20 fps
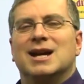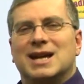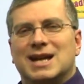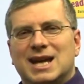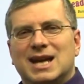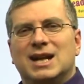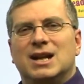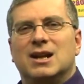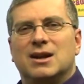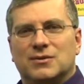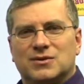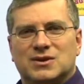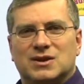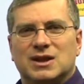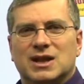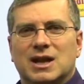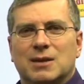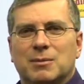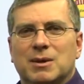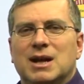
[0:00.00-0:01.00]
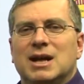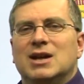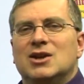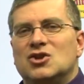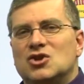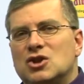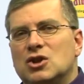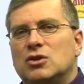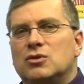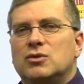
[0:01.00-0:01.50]
Get enough sleep.
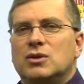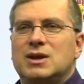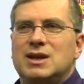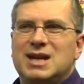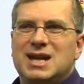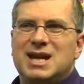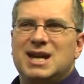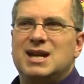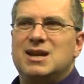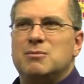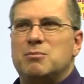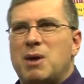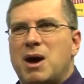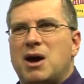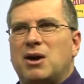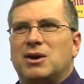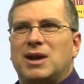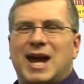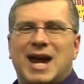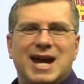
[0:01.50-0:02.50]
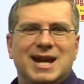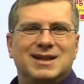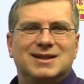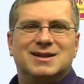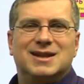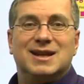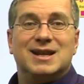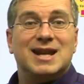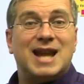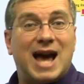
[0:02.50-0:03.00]
Children need about 8
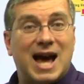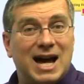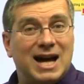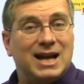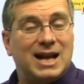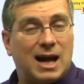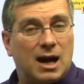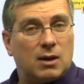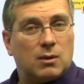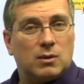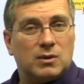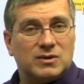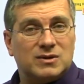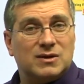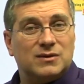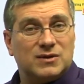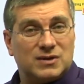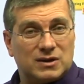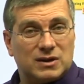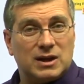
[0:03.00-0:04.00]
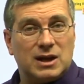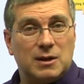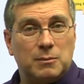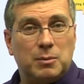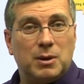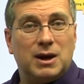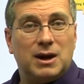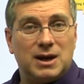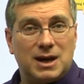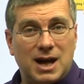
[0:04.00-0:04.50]
to 9 hours of
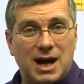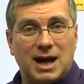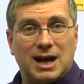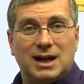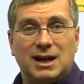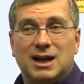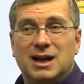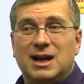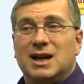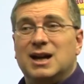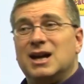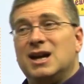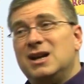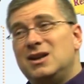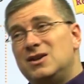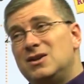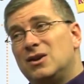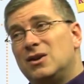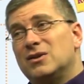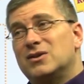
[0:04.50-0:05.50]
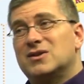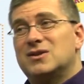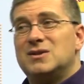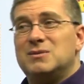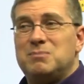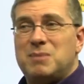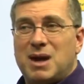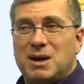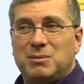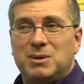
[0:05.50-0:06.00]
sleep a night. Adults
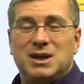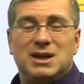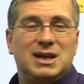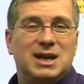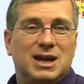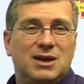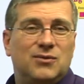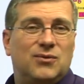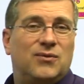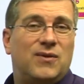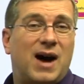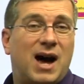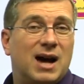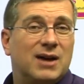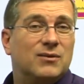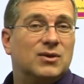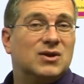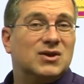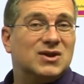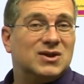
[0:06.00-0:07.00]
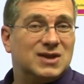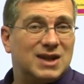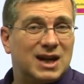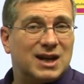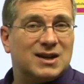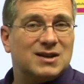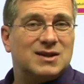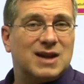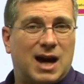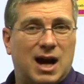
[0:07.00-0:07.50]
maybe need 5 or
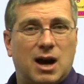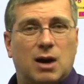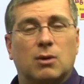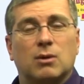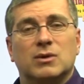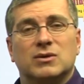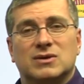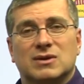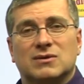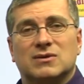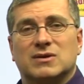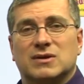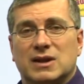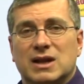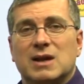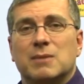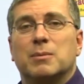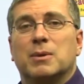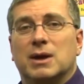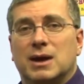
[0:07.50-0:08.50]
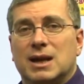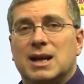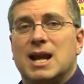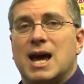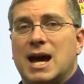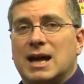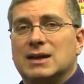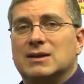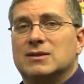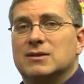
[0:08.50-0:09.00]
6 hours of sleep a
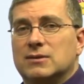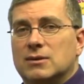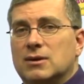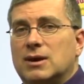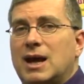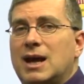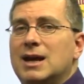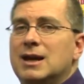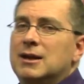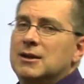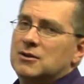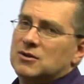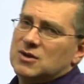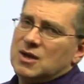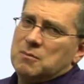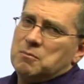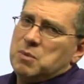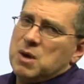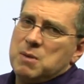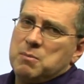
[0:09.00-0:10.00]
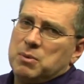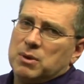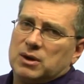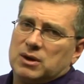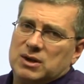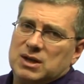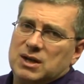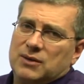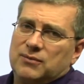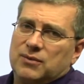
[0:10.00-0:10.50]
night. Okay? Some people
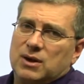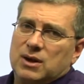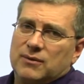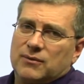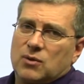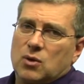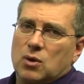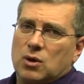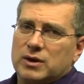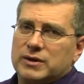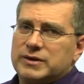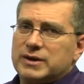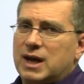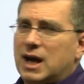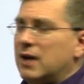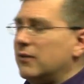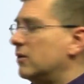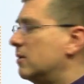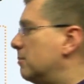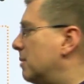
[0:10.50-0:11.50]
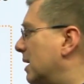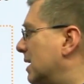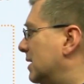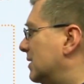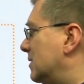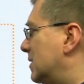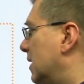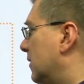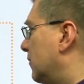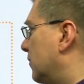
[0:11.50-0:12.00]
are different, of course.
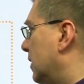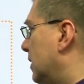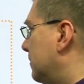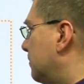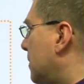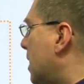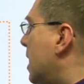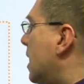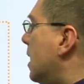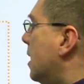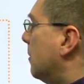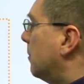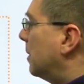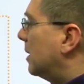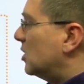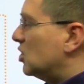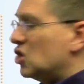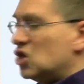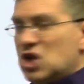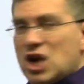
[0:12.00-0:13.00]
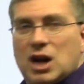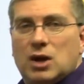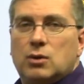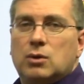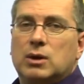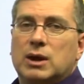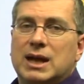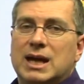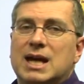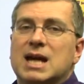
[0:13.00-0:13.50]
Everybody's different. But
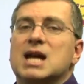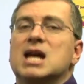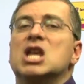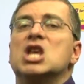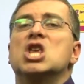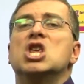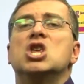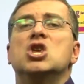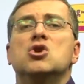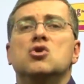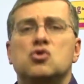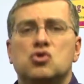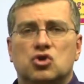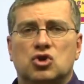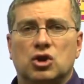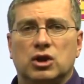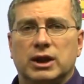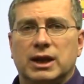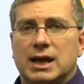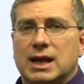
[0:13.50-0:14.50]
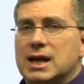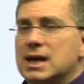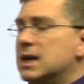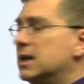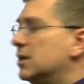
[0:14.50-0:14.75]
generally, usually,